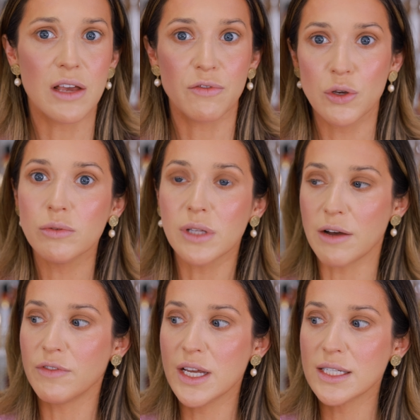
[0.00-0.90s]
If you
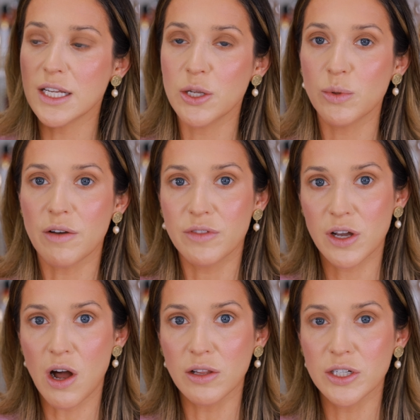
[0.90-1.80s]
love this and you love the
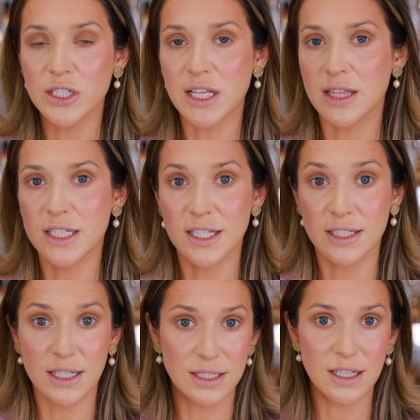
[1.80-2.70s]
colors and this
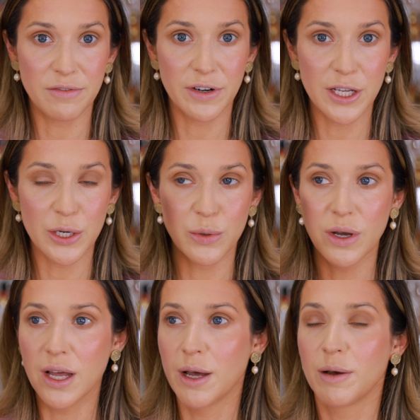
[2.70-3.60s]
is easy for you,